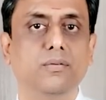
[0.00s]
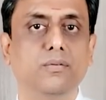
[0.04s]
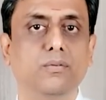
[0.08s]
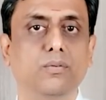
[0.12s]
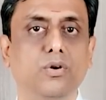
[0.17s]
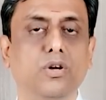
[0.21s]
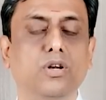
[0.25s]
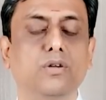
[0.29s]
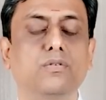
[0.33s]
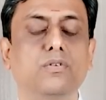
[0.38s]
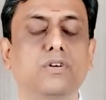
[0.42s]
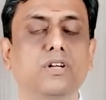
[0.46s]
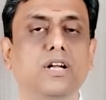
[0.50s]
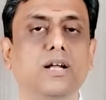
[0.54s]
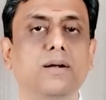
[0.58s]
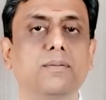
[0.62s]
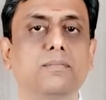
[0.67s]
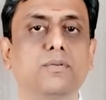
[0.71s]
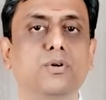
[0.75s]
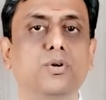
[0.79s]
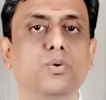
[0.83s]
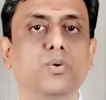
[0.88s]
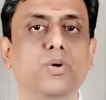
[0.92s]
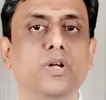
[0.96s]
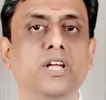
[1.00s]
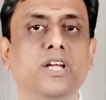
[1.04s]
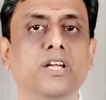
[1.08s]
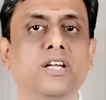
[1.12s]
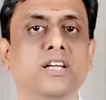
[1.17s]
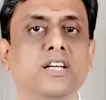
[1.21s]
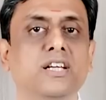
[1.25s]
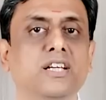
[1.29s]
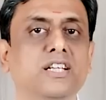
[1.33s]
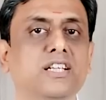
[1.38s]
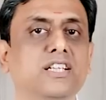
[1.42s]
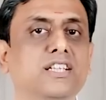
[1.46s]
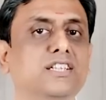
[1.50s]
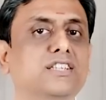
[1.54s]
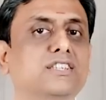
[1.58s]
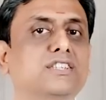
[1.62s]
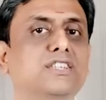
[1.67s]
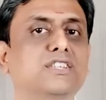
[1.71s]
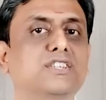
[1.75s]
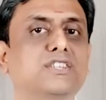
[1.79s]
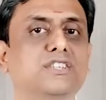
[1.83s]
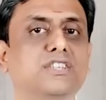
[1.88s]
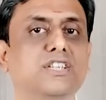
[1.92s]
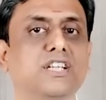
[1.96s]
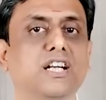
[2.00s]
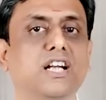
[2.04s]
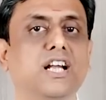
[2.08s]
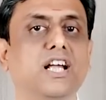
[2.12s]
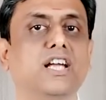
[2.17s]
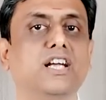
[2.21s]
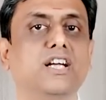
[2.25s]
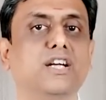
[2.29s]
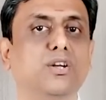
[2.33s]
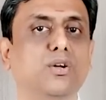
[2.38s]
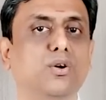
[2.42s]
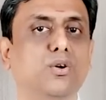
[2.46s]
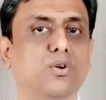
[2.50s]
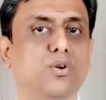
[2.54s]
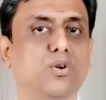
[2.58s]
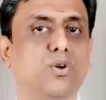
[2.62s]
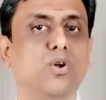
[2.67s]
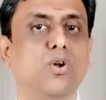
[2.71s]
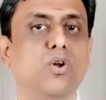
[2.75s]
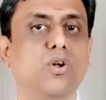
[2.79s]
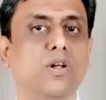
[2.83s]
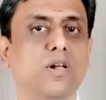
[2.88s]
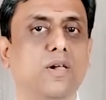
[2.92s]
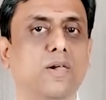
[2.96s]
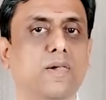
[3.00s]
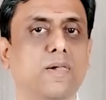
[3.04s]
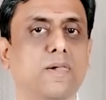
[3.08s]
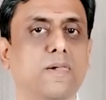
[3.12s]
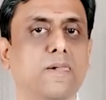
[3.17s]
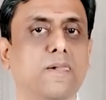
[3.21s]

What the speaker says: whatever I am doing, is this right or wrong?